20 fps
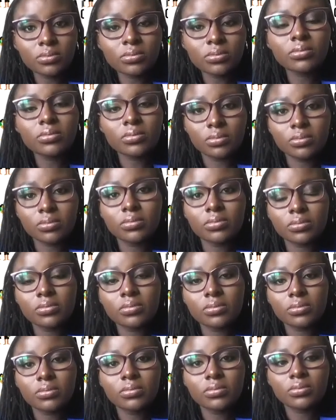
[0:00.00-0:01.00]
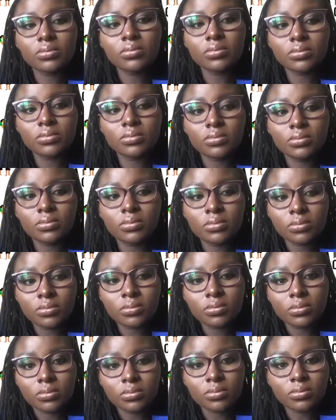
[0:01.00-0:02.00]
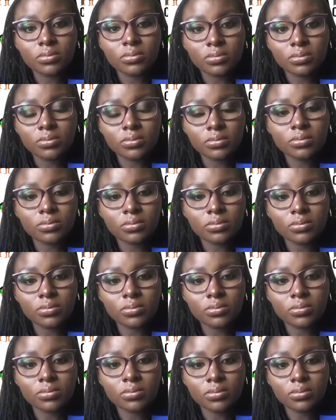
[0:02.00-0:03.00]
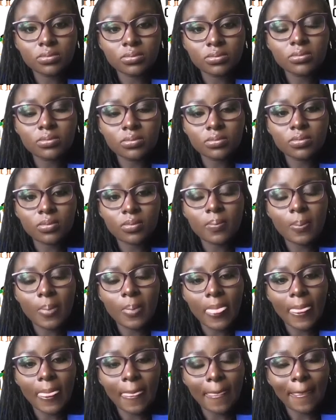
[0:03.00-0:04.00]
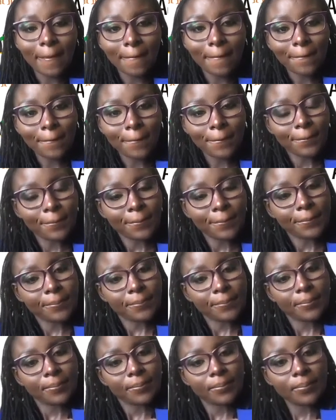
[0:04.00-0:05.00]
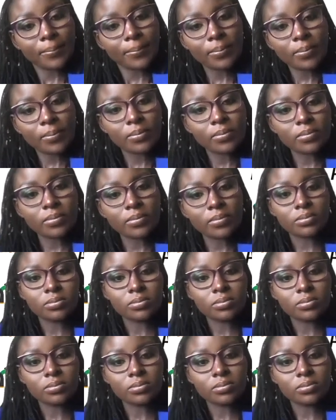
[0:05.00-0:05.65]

The person shown says nothing.